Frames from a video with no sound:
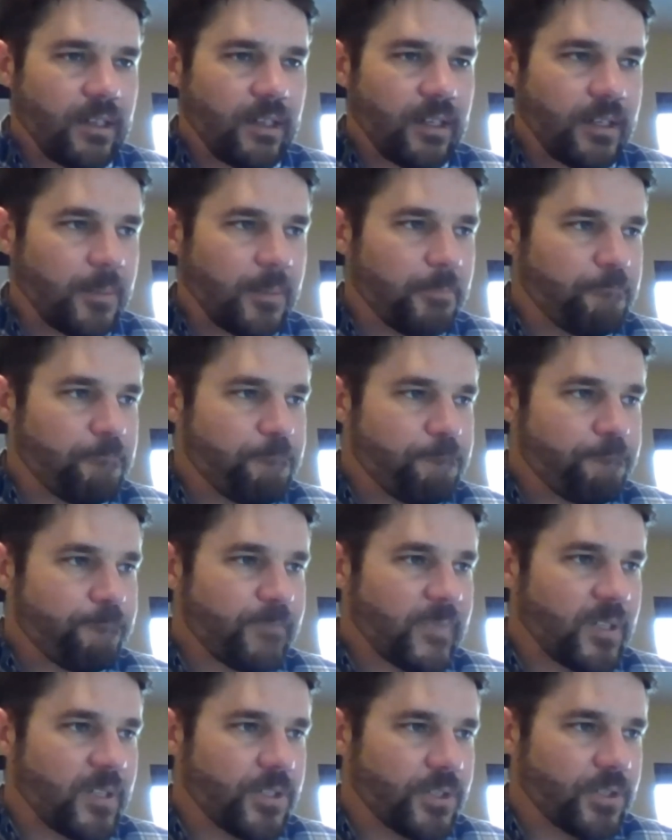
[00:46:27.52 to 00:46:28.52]
um,
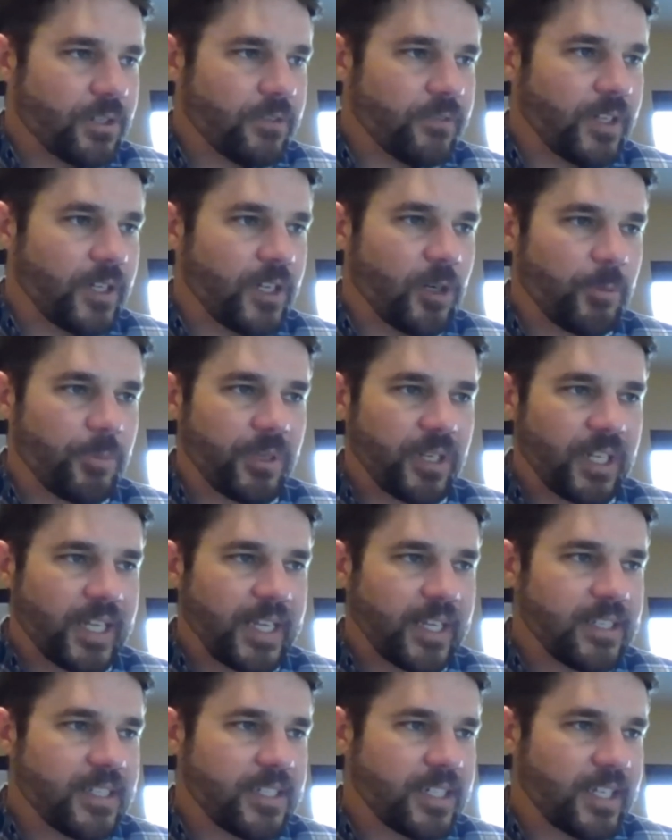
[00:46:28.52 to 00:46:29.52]
conserving open
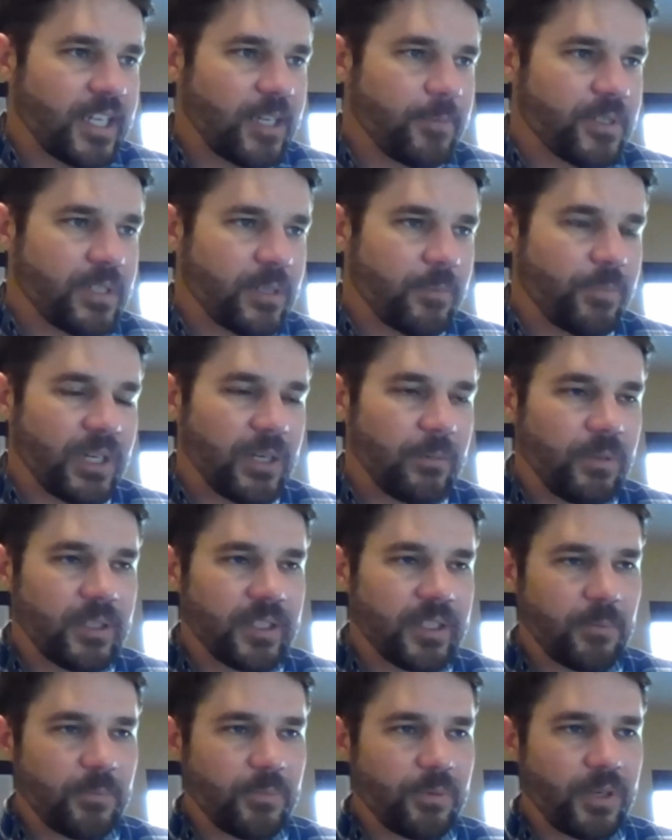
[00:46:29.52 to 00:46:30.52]
landscapes, the
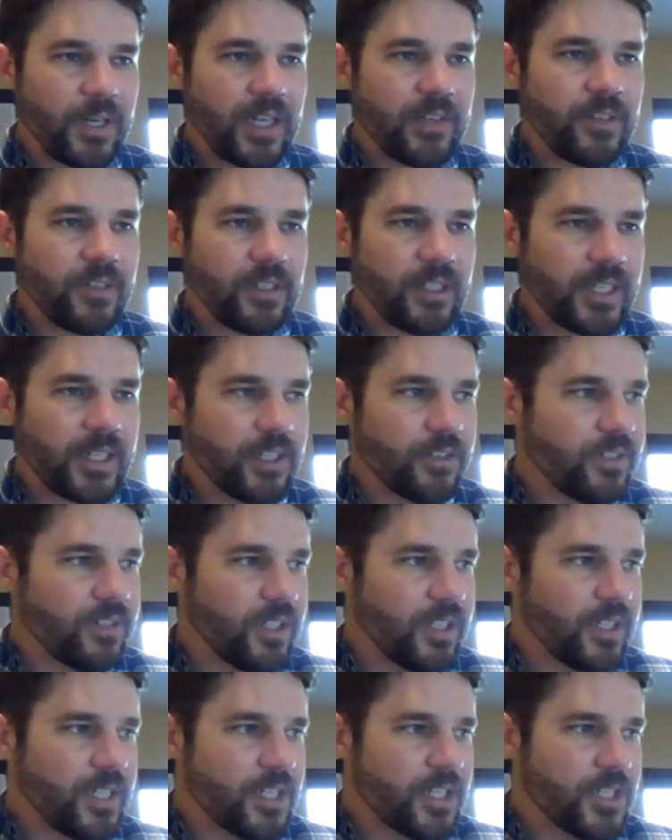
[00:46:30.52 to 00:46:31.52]
public and private land
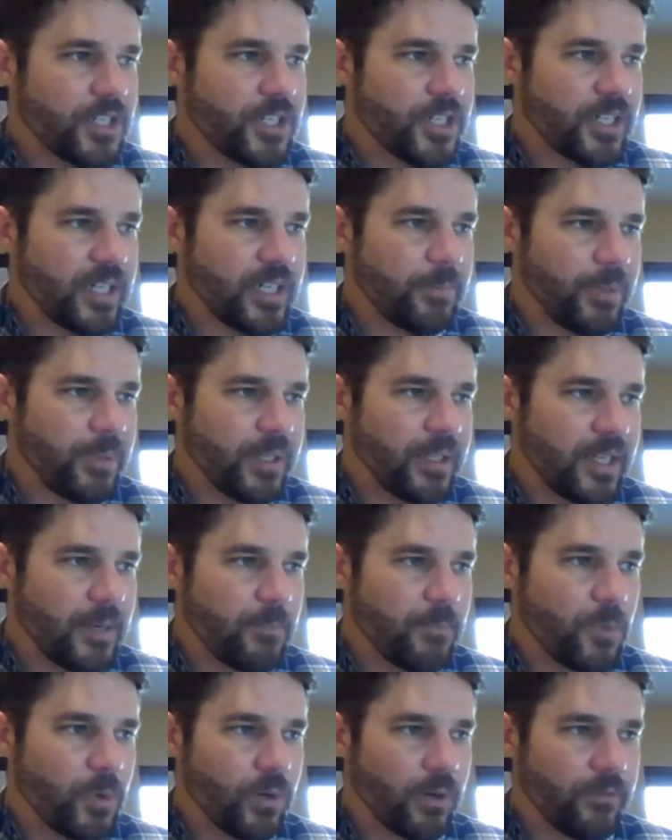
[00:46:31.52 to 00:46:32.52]
relationship, and
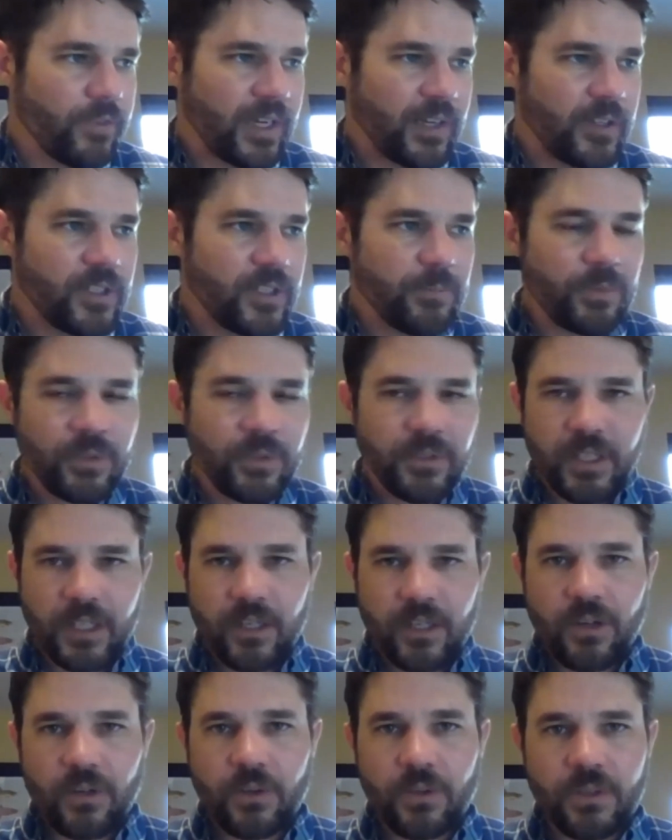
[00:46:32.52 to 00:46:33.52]
then more valuable
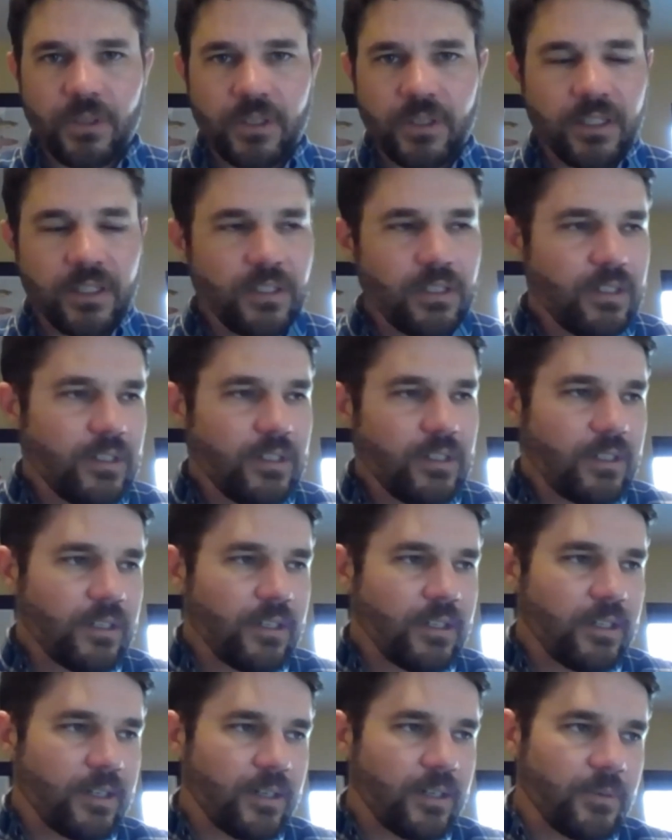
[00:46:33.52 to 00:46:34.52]
than gold,
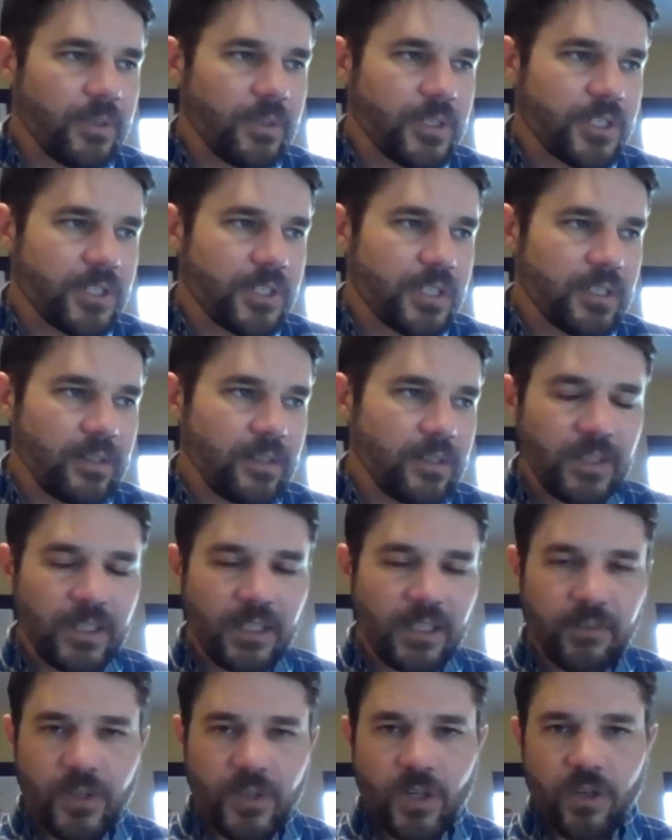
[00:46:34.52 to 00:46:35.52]
uh, which is a
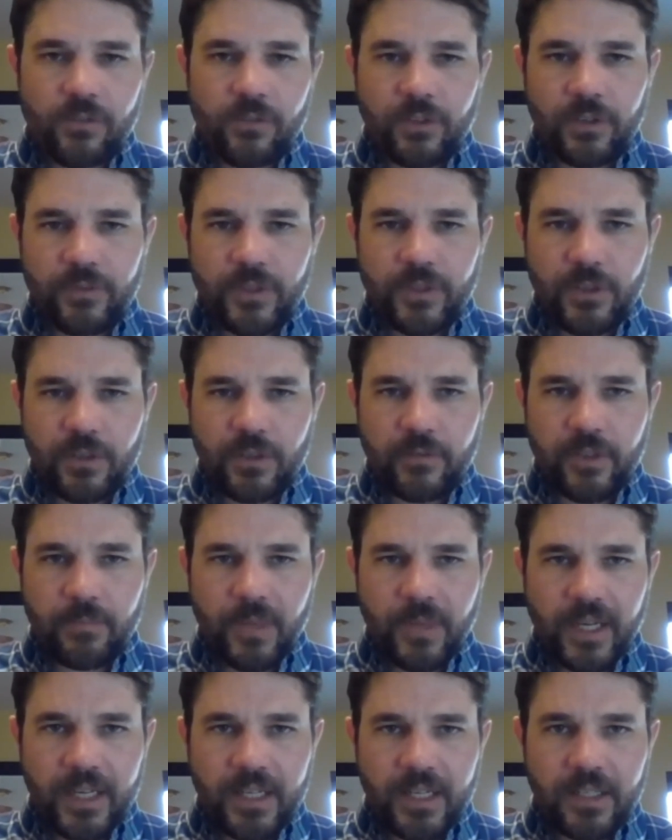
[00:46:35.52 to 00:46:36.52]
kind of an overview of the
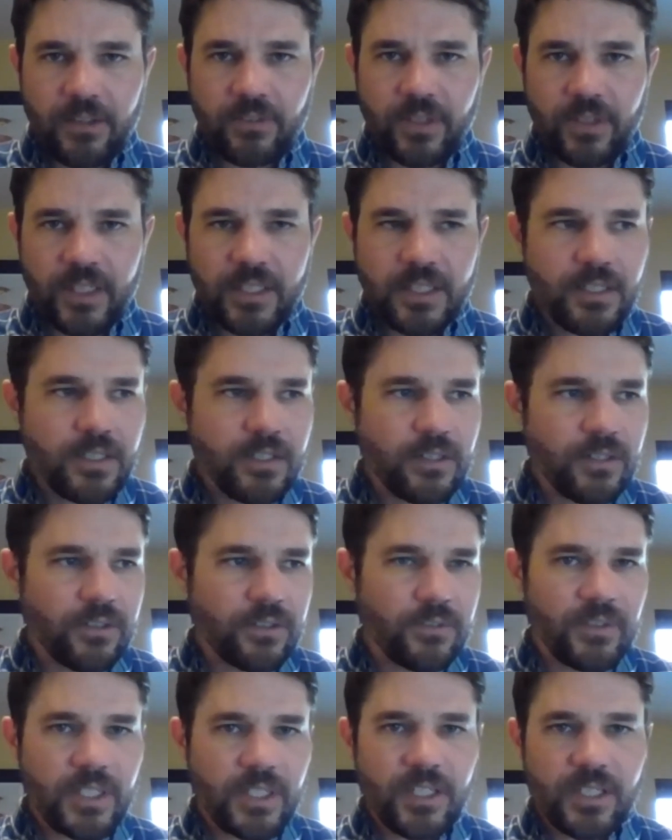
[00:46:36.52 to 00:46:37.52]
mining threats here in
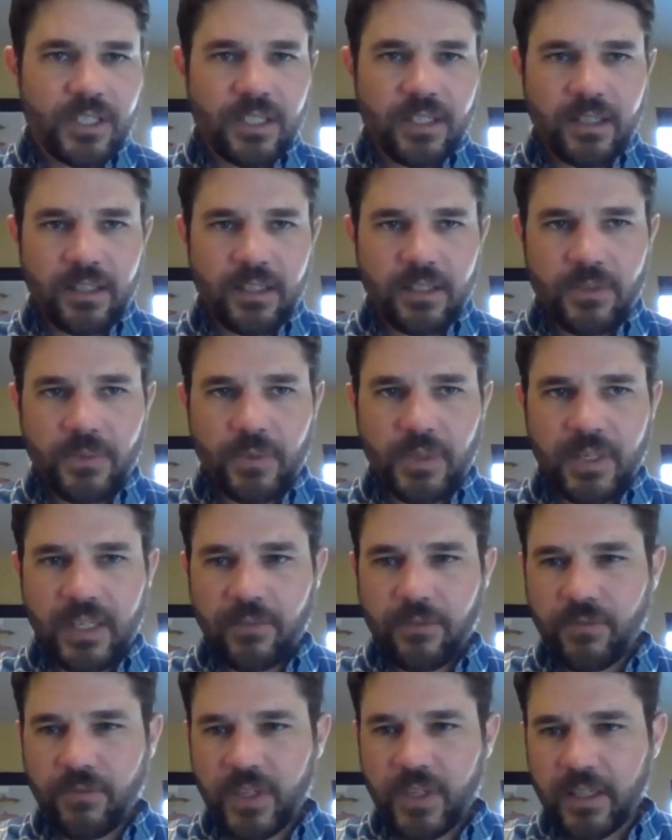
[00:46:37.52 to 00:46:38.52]
the region on the
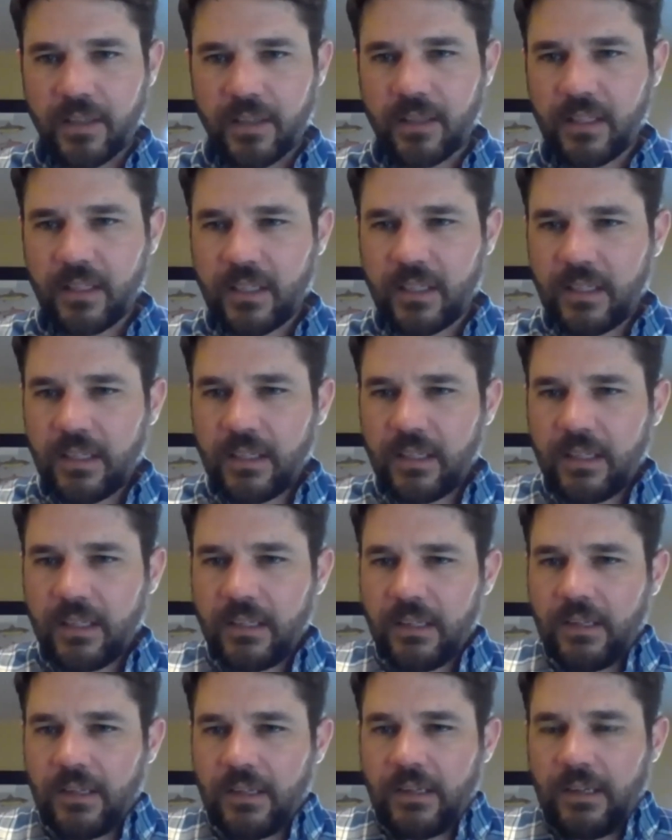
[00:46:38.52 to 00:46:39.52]
25th.
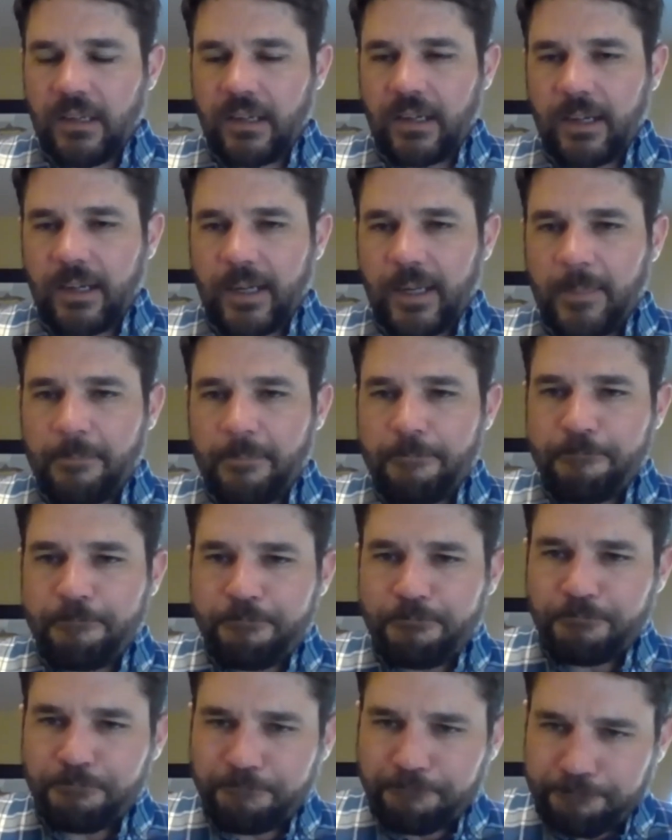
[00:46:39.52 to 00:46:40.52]
Um,